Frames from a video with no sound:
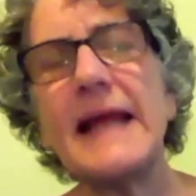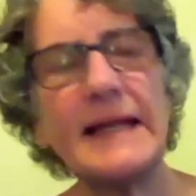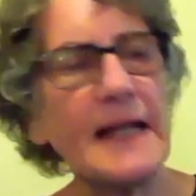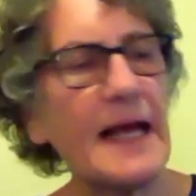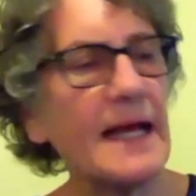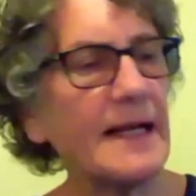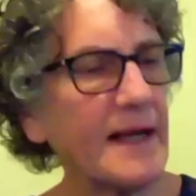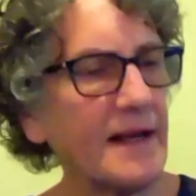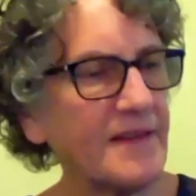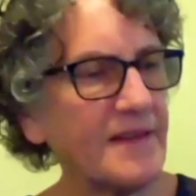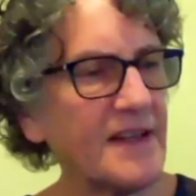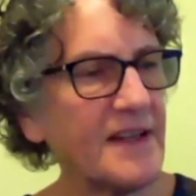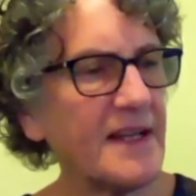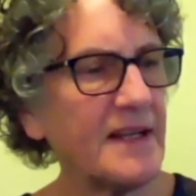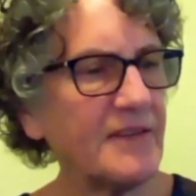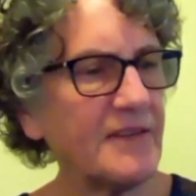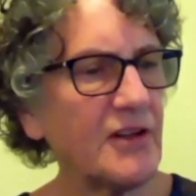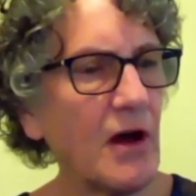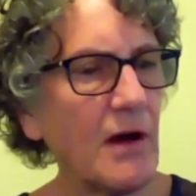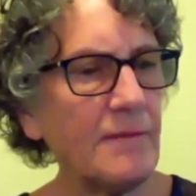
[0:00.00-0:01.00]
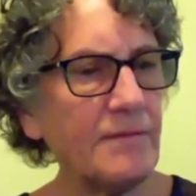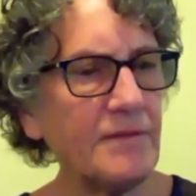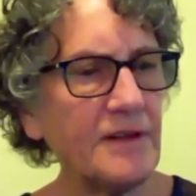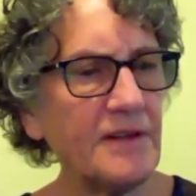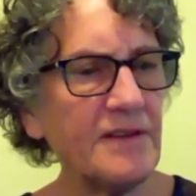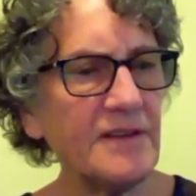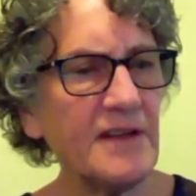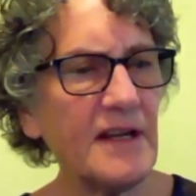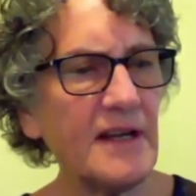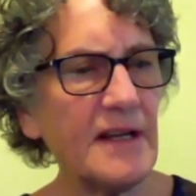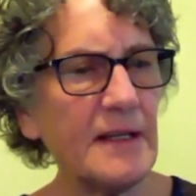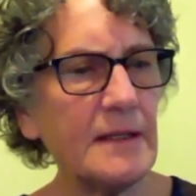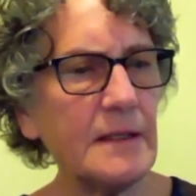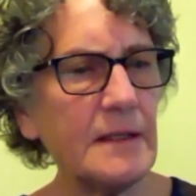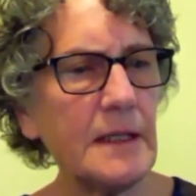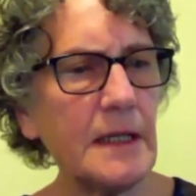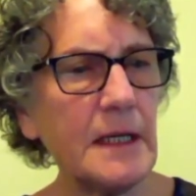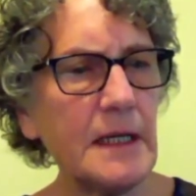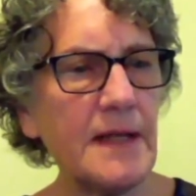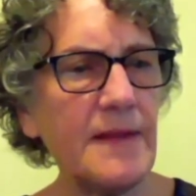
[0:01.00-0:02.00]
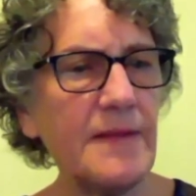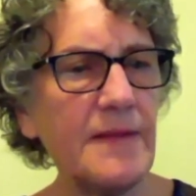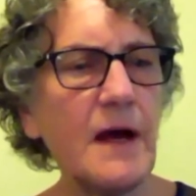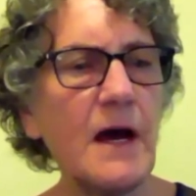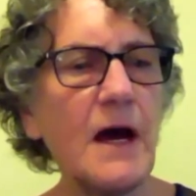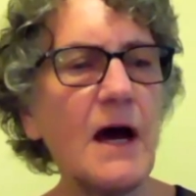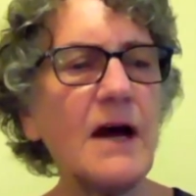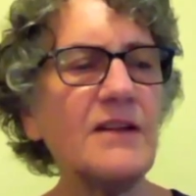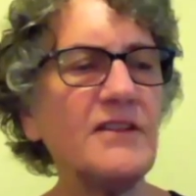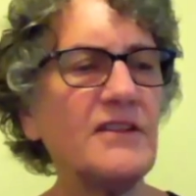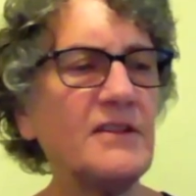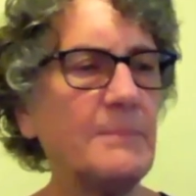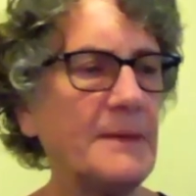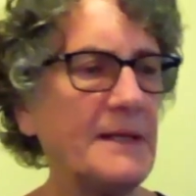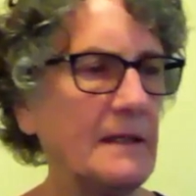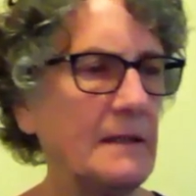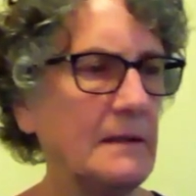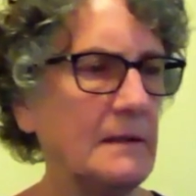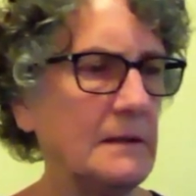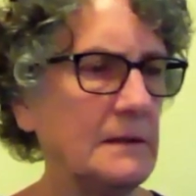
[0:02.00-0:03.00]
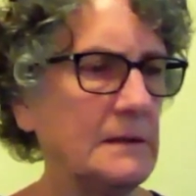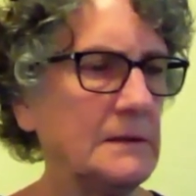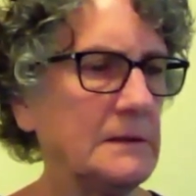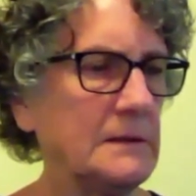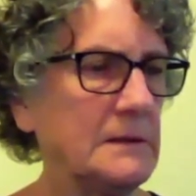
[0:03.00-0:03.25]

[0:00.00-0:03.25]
And like I said, it's often done in the hospital.